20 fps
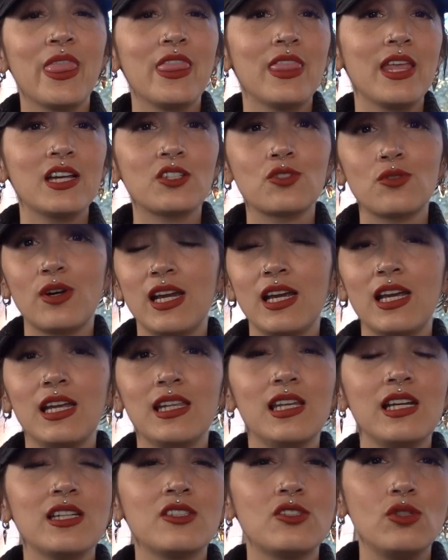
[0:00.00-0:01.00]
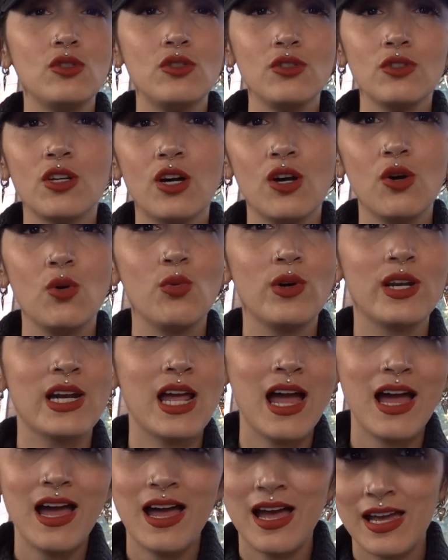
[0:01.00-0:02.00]
That's right, it lets you know when
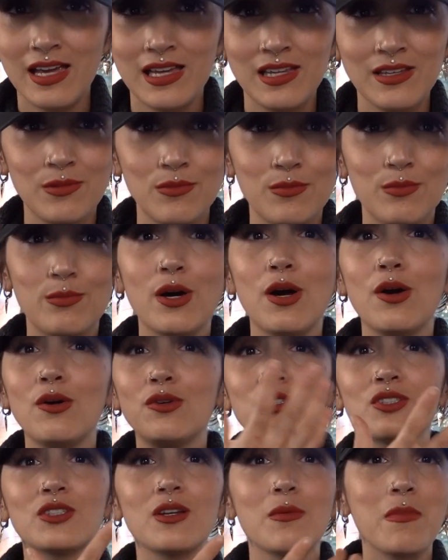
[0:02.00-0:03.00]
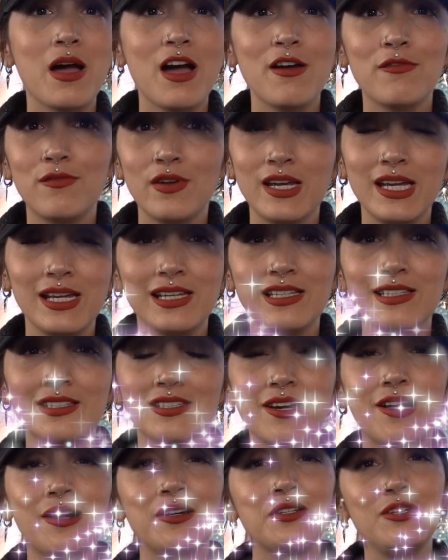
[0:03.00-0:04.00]
I post my
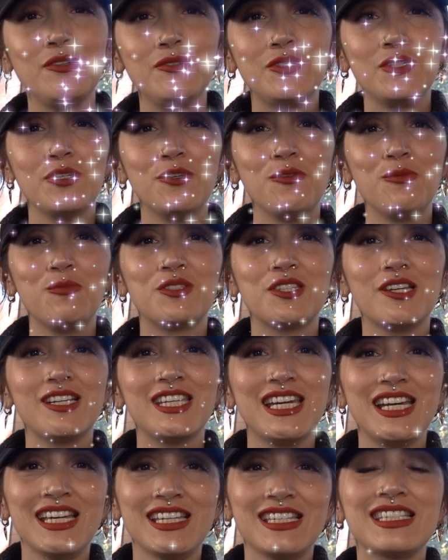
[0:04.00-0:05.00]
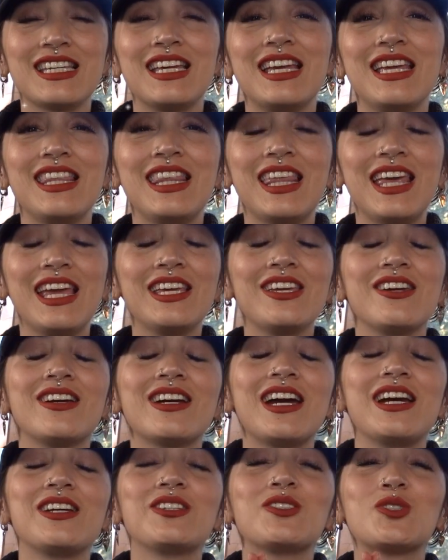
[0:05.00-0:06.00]
face on YouTube. So yes, thank you
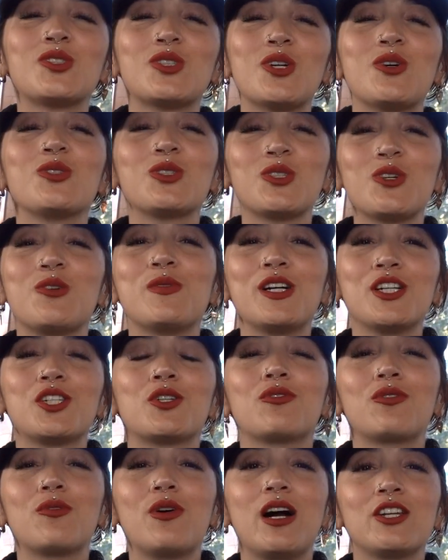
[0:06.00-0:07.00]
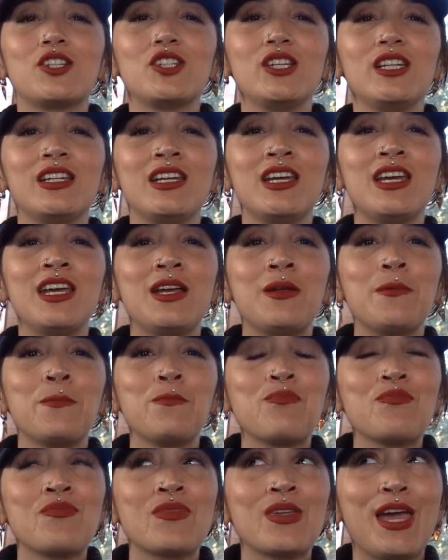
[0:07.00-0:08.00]
guys so much for watching.
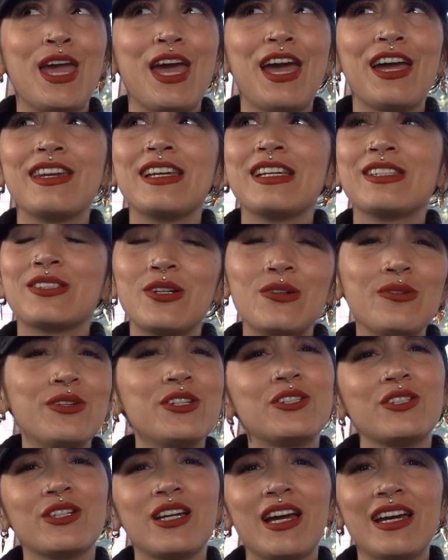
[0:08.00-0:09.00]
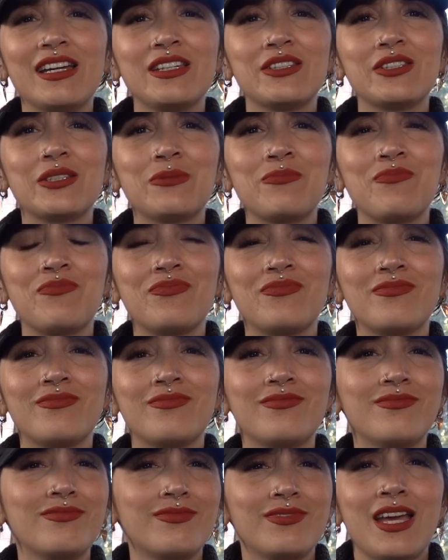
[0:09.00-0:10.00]
And as always, you guys,
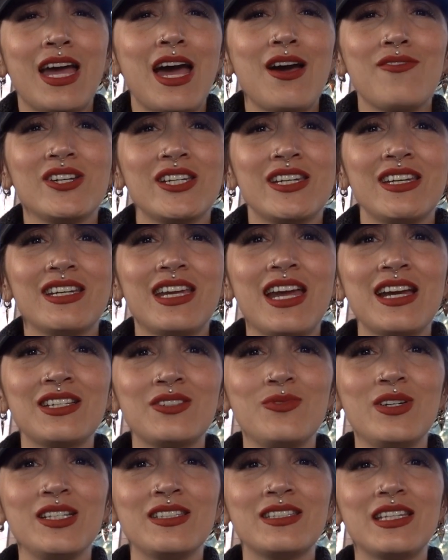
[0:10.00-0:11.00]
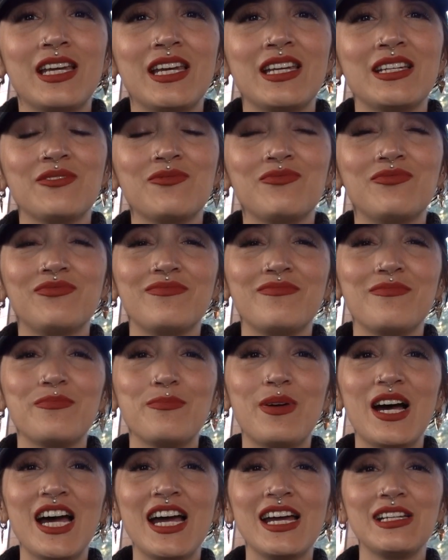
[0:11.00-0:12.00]
have a kick-ass Wednesday.
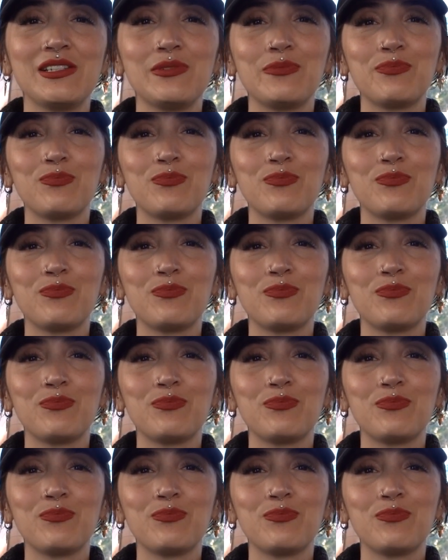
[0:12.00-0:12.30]
Bye.